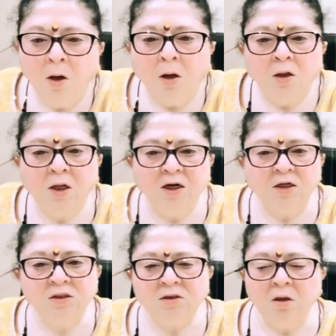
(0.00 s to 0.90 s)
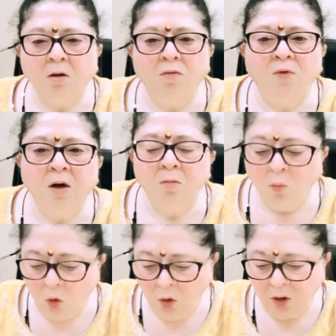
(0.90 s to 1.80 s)
There is one
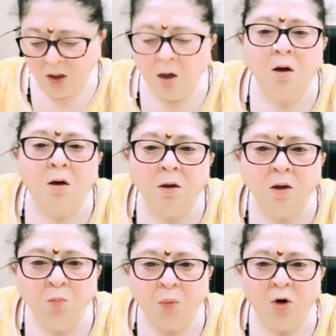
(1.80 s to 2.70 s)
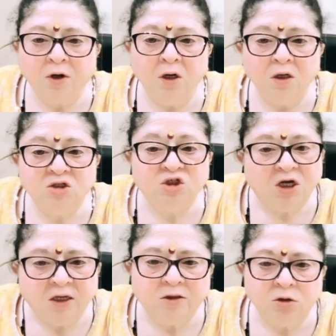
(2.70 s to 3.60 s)
more important
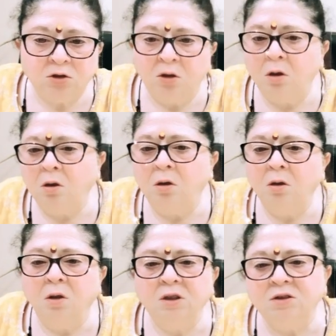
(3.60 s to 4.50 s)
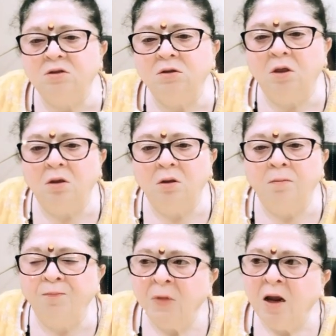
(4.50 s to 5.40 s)
change is
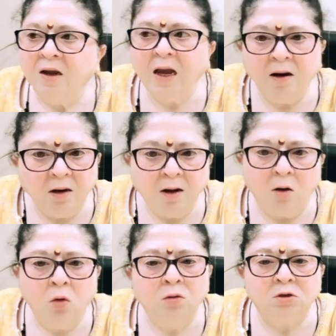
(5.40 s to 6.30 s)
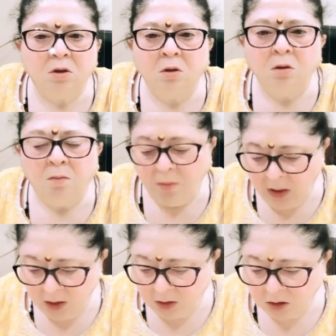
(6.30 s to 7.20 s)
carried out
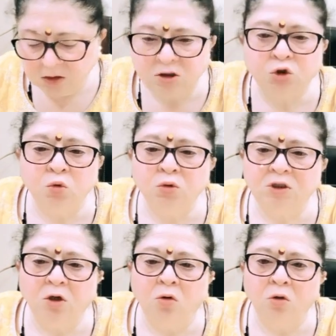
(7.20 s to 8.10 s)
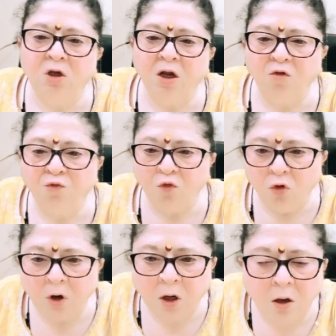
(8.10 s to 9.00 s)
by this
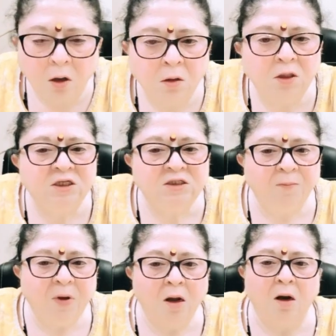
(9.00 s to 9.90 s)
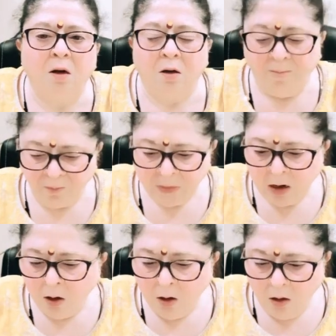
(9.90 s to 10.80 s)
2034 DCPR,
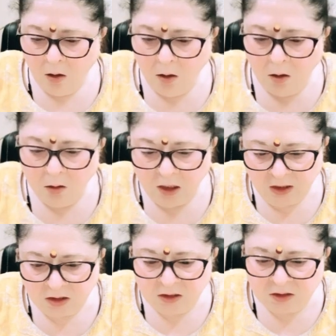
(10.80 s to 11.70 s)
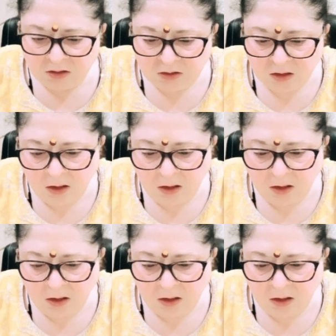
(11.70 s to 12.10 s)
that is